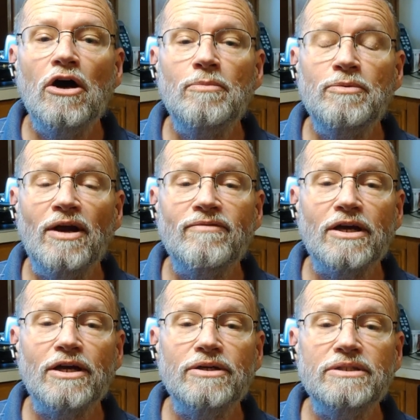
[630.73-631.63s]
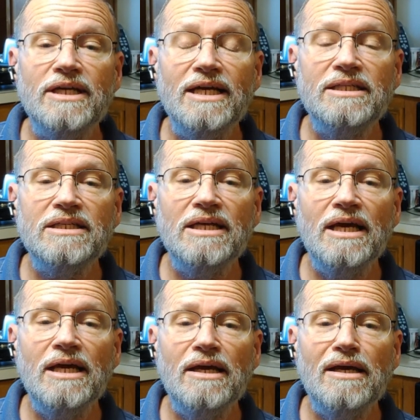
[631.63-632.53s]
Hope you're having a good day
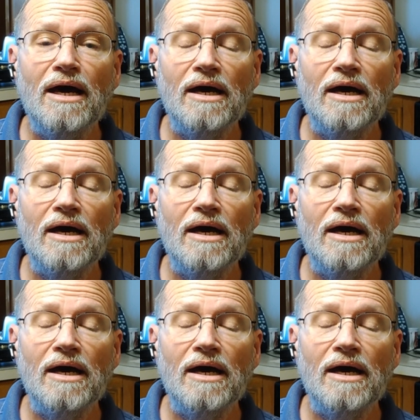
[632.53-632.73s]
today.